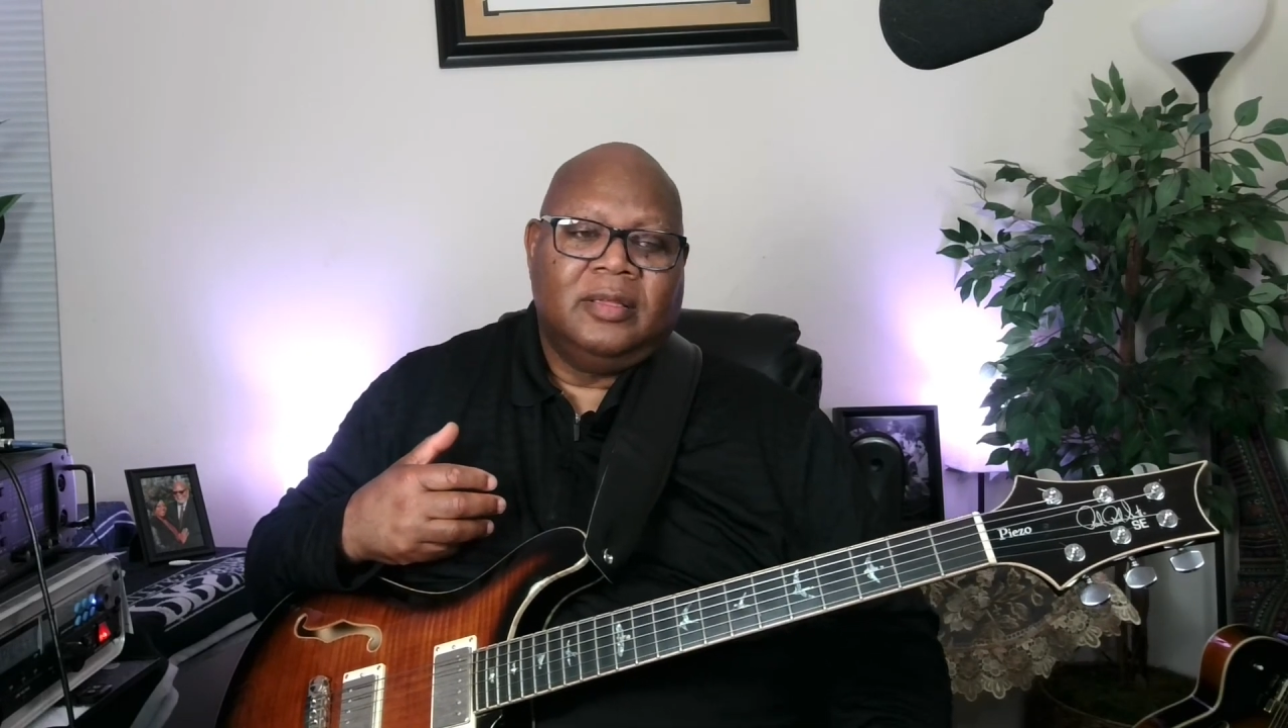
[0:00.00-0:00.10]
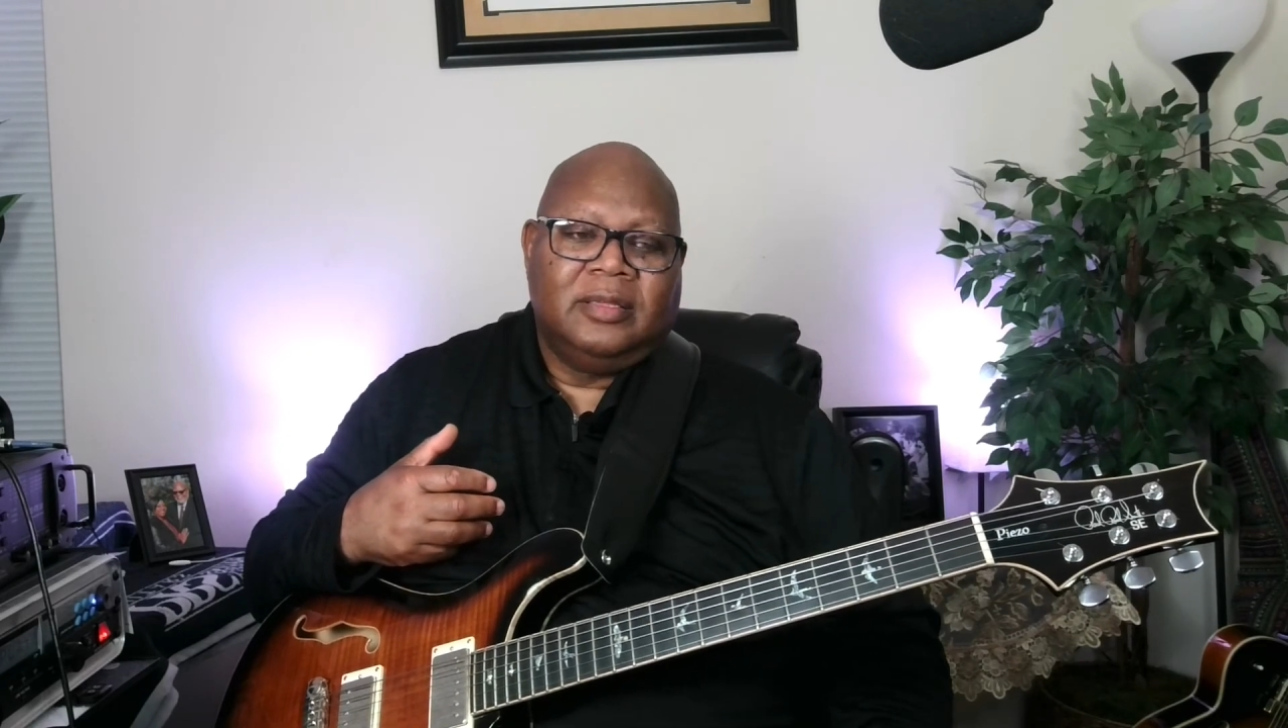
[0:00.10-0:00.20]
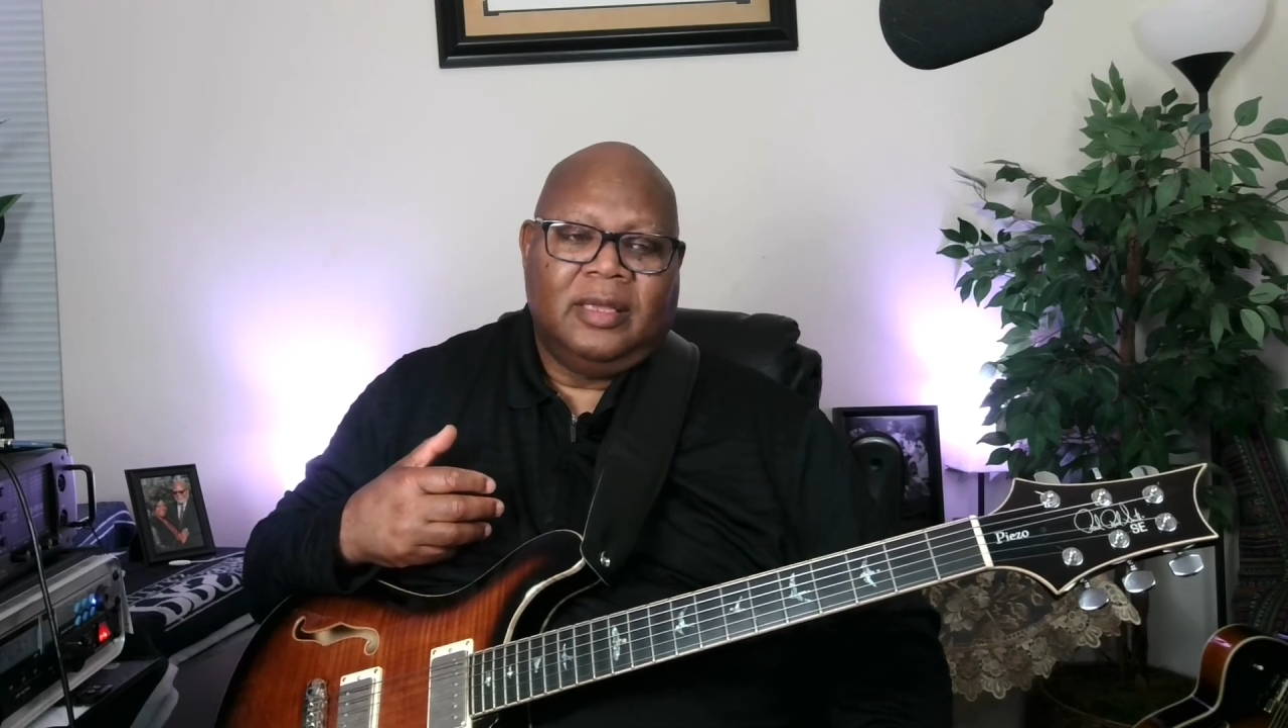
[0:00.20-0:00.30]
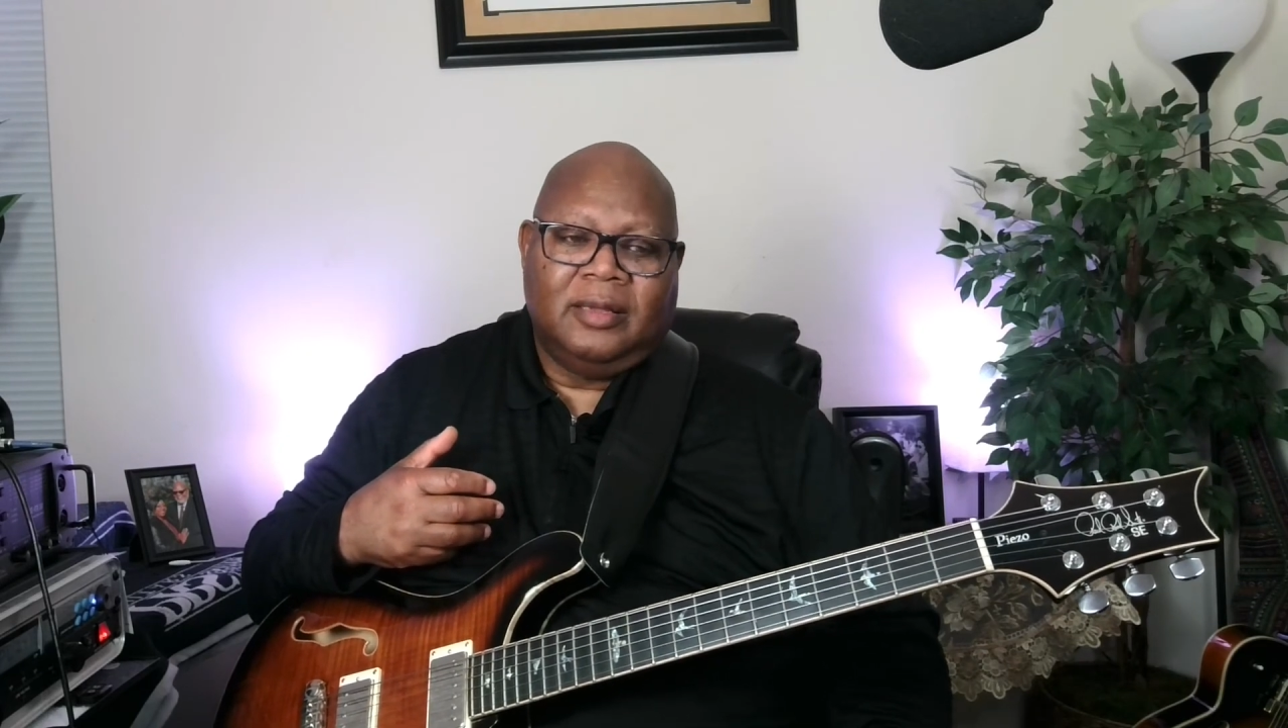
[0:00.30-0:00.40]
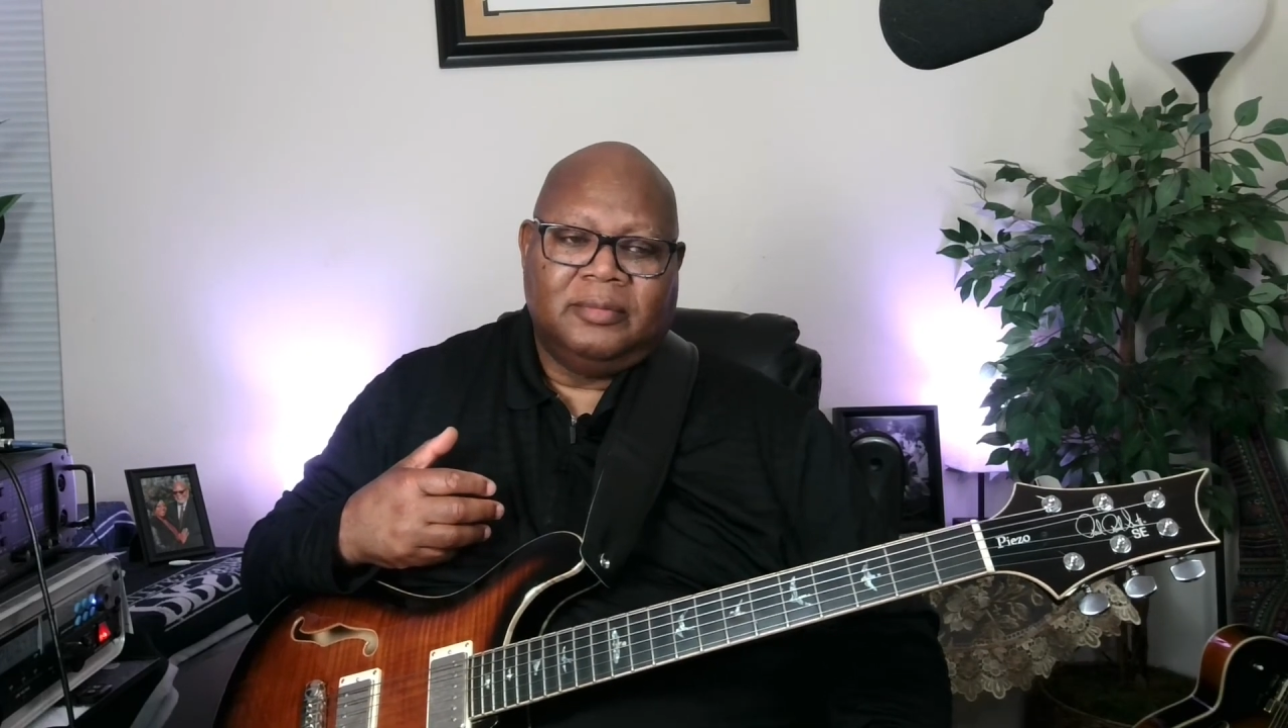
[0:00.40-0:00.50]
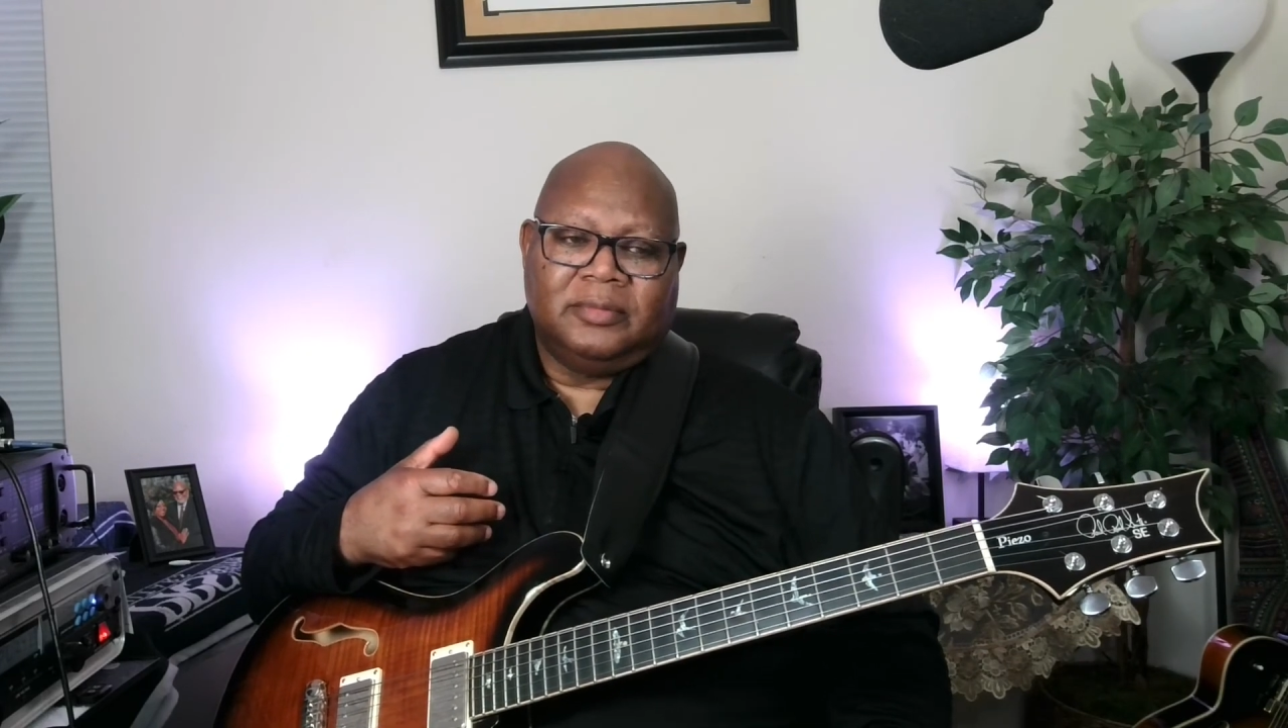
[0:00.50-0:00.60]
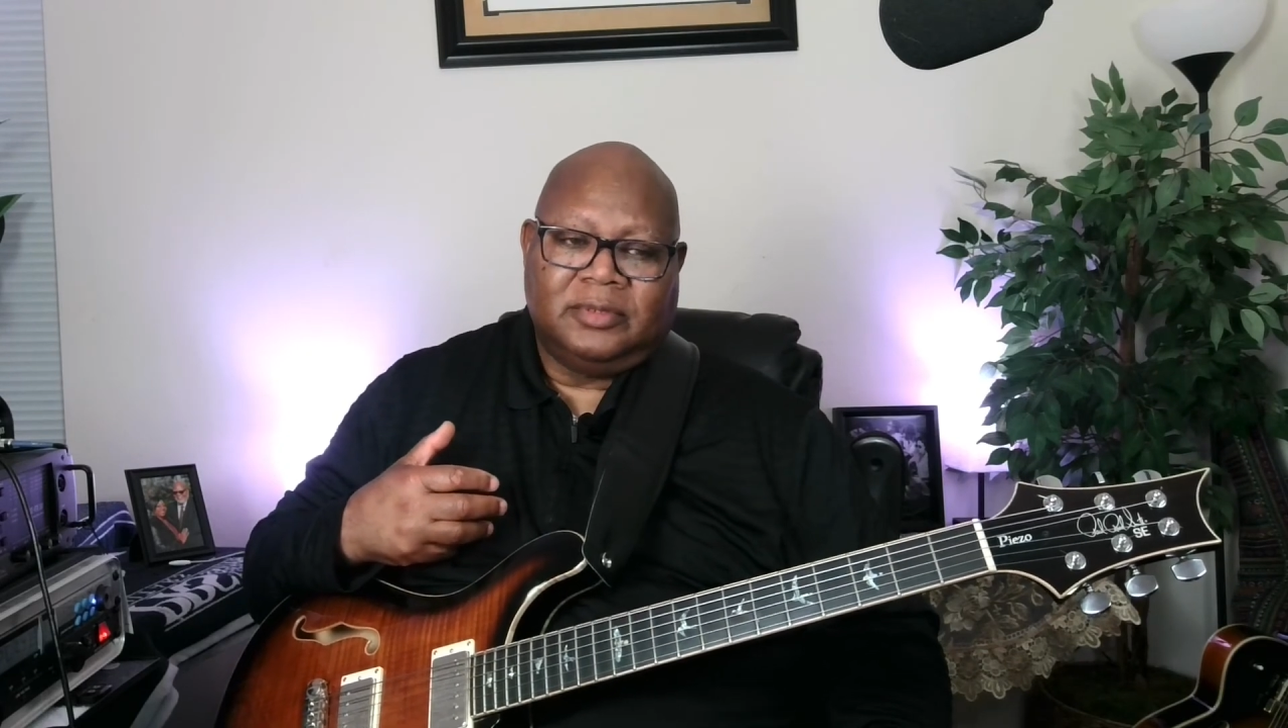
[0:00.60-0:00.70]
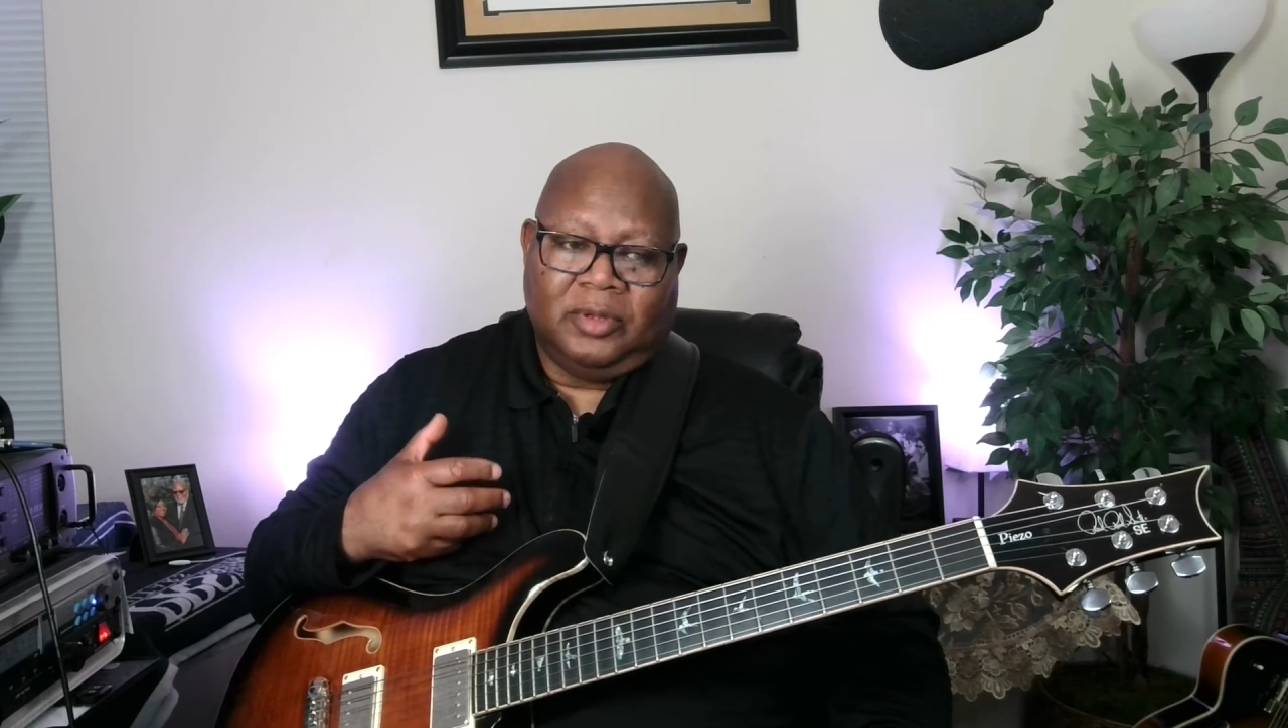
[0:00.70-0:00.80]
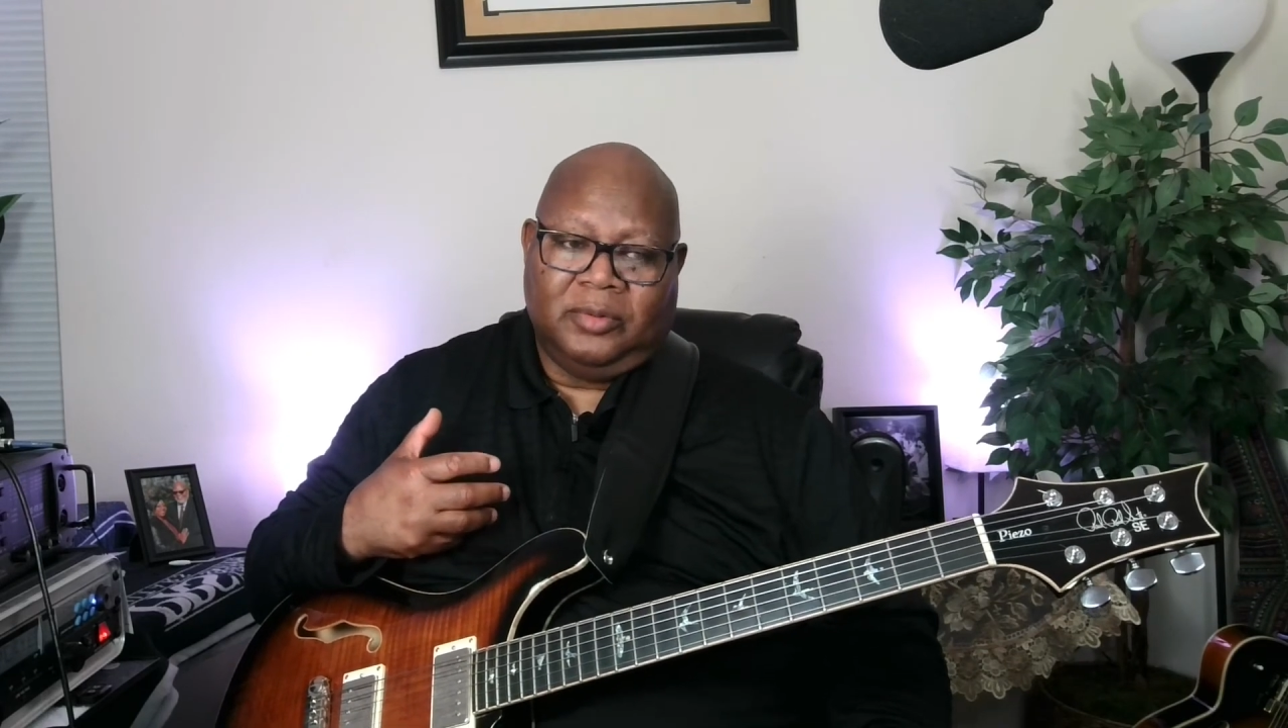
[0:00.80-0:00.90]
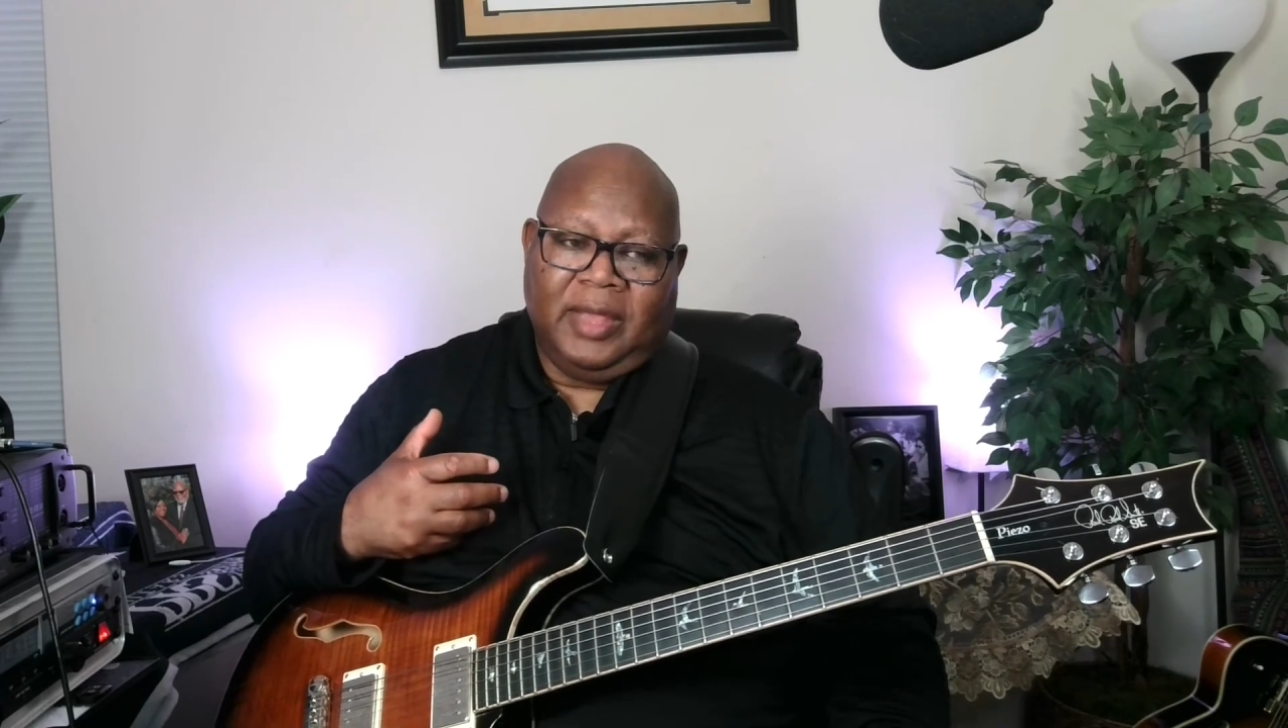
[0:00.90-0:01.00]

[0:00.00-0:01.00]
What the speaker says: Yep. So